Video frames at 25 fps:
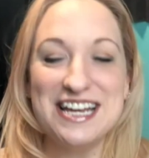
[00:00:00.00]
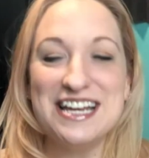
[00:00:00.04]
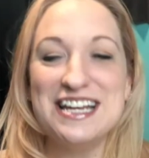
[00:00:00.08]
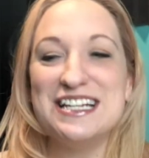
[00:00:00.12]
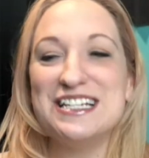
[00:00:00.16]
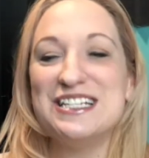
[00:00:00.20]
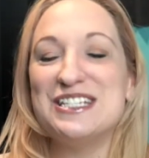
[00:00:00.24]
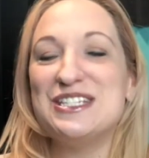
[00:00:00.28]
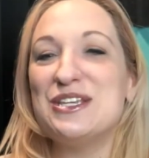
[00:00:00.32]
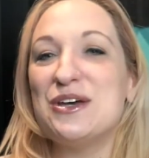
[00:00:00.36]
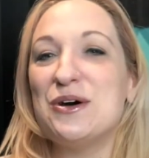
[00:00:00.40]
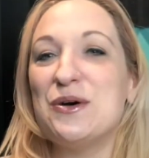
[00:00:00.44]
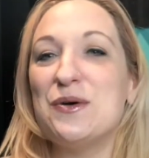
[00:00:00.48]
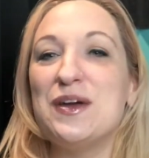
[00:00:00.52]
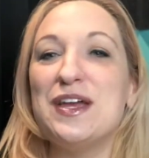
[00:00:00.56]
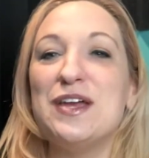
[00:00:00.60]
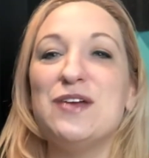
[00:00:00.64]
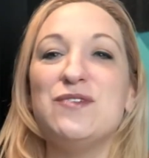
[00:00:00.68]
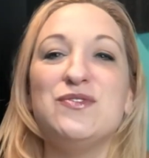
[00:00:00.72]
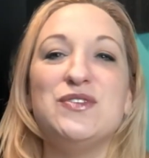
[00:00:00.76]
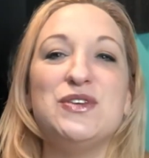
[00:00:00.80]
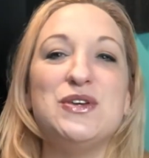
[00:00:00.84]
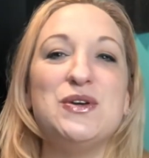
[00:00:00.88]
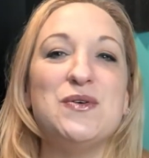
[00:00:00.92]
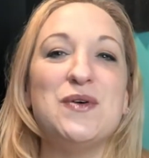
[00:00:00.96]
So if
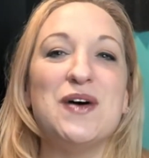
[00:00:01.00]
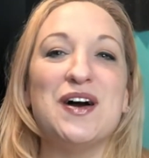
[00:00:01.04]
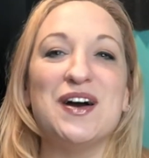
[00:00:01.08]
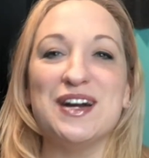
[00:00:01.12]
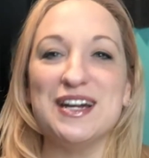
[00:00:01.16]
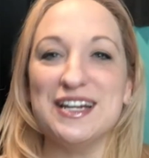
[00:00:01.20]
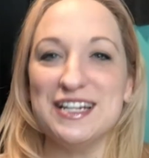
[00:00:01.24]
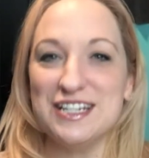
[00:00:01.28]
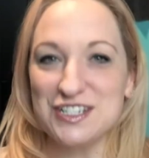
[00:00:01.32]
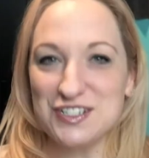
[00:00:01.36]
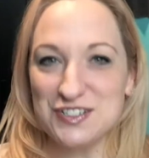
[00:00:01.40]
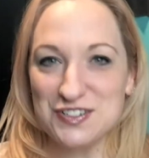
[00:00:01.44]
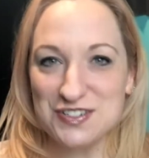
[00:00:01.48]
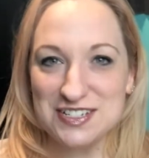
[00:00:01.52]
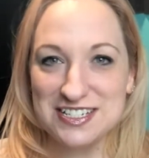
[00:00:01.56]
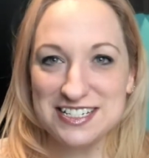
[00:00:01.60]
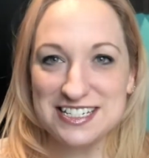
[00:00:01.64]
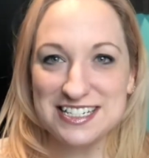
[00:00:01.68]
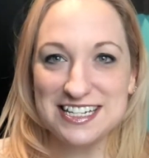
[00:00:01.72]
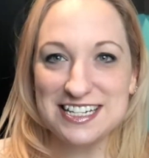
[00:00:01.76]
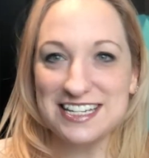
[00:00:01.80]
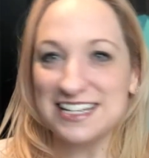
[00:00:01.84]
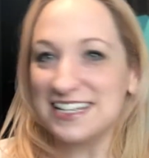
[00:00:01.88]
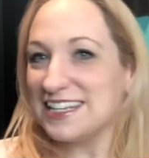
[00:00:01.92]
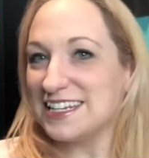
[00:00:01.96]
you are
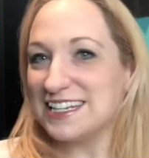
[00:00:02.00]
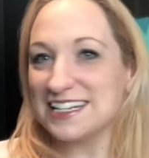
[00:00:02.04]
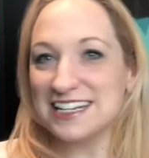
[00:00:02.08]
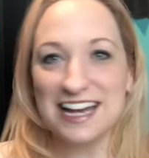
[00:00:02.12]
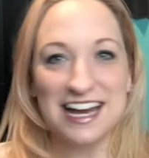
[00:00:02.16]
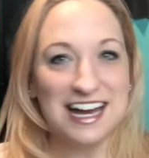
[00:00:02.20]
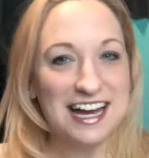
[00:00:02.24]
interested in the